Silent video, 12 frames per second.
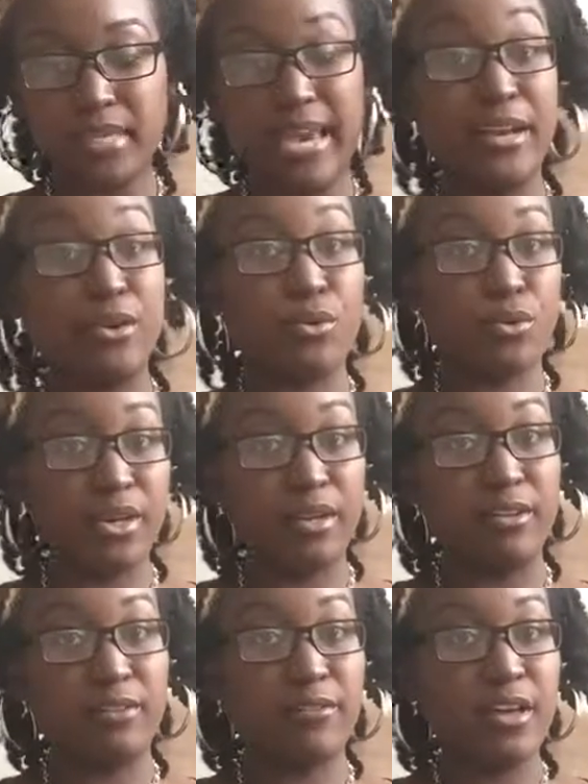category
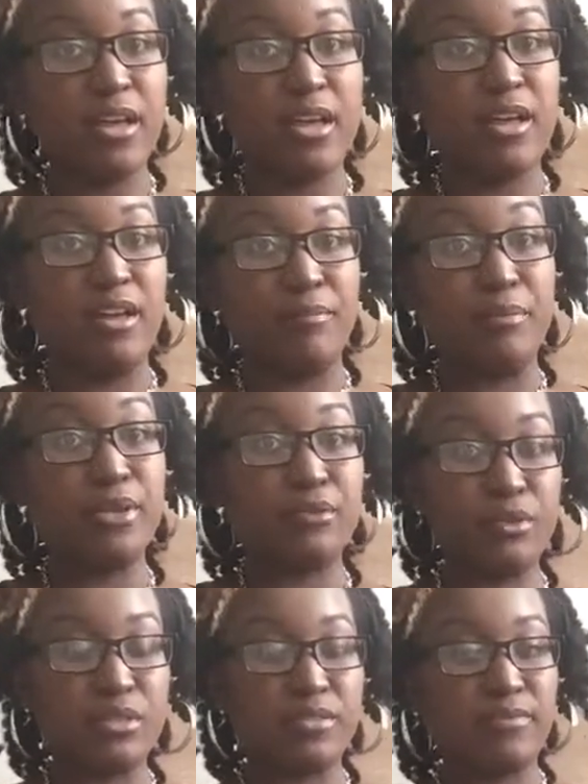of
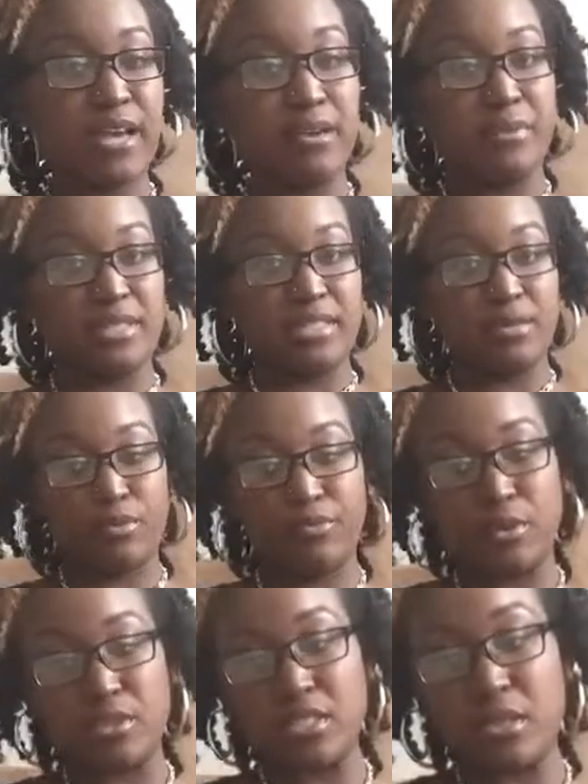minerals and vitamins that we're
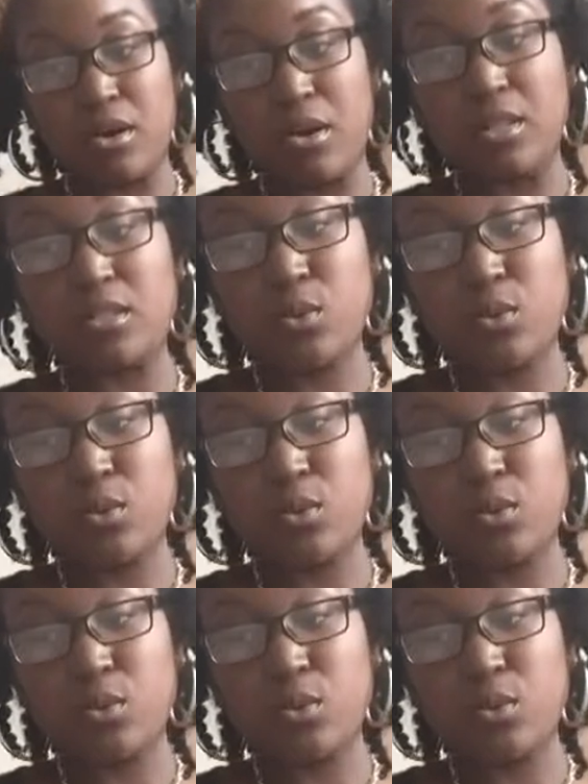focusing on.